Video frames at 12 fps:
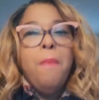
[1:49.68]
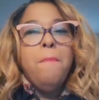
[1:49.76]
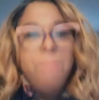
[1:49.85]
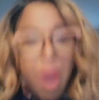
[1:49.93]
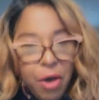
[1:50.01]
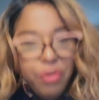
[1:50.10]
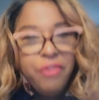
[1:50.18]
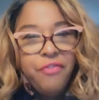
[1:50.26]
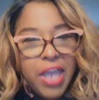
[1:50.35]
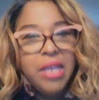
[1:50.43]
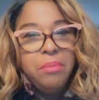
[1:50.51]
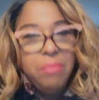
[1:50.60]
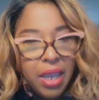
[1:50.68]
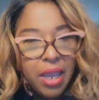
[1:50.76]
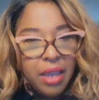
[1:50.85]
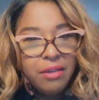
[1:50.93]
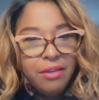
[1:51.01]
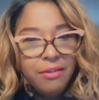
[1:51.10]
motivating
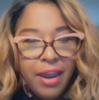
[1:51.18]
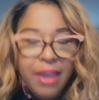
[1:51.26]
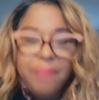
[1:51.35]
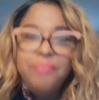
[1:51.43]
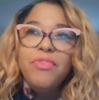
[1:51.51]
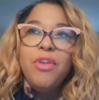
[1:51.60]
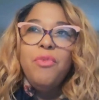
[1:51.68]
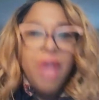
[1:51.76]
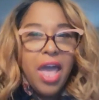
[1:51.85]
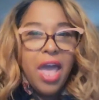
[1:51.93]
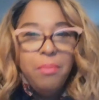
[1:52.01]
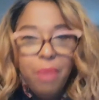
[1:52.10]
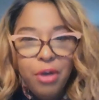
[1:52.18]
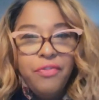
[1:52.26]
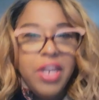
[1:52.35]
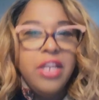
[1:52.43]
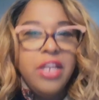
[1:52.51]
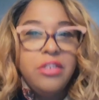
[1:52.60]
me, right? We got to
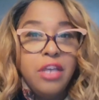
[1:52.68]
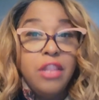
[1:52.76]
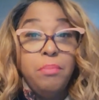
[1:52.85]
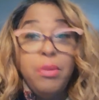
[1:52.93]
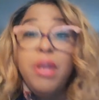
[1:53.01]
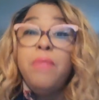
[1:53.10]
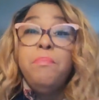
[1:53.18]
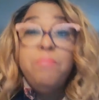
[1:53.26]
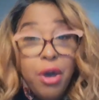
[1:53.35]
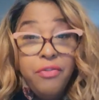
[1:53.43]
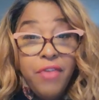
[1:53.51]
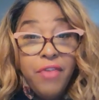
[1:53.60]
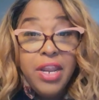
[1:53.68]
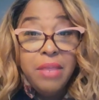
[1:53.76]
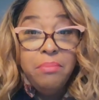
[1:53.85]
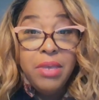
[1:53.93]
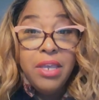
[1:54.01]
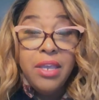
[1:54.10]
motivate each other, but
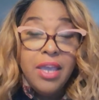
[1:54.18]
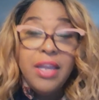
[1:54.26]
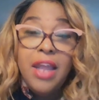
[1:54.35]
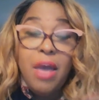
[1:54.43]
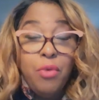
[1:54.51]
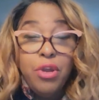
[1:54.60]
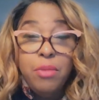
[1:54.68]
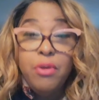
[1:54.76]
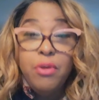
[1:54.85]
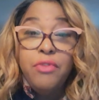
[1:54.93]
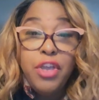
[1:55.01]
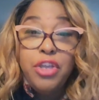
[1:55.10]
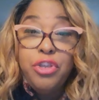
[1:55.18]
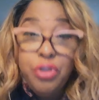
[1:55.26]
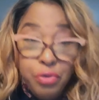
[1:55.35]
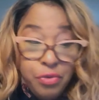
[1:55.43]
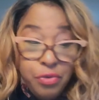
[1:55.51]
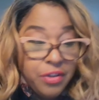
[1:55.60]
motivating me. And I want to motivate
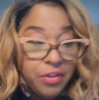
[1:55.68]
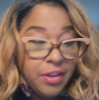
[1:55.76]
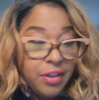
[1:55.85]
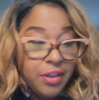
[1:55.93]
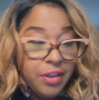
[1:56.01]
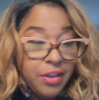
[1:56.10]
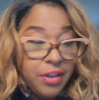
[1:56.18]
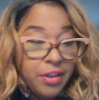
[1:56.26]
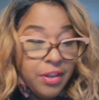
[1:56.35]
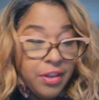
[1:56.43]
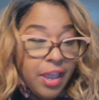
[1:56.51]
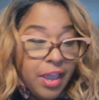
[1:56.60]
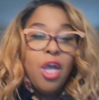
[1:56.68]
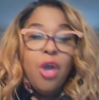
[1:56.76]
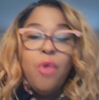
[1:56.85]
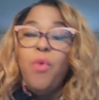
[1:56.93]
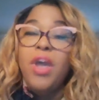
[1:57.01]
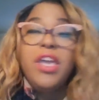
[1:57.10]
you today. So
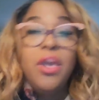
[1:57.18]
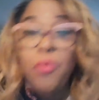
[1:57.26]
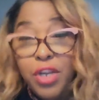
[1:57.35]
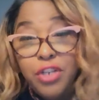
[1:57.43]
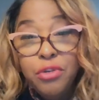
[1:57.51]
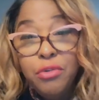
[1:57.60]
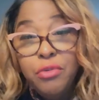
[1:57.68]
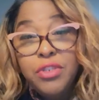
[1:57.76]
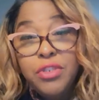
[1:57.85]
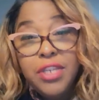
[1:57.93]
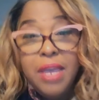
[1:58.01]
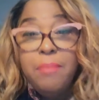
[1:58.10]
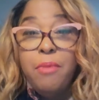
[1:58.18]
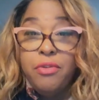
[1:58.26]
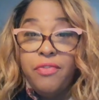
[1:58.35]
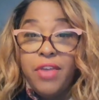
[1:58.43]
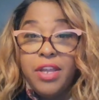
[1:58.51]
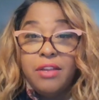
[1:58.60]
what can we do to get
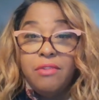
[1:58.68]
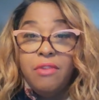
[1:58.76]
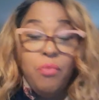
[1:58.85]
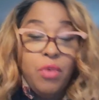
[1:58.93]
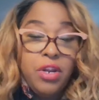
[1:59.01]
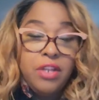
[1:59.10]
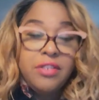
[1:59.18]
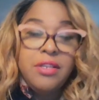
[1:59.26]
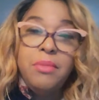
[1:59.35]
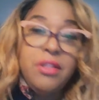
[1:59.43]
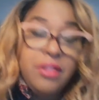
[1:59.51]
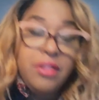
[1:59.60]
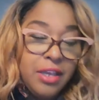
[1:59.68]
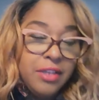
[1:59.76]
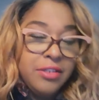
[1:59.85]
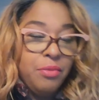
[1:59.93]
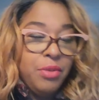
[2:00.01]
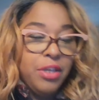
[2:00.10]
motivated, right? What are some of the
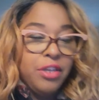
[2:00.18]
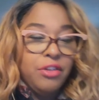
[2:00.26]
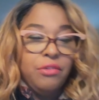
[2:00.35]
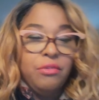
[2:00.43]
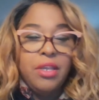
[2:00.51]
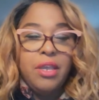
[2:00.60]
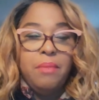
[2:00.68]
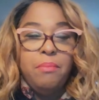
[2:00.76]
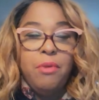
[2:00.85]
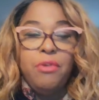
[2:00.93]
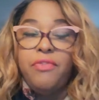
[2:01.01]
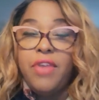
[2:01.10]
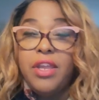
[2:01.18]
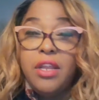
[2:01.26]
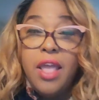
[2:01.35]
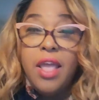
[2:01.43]
things that we can do to get motivated?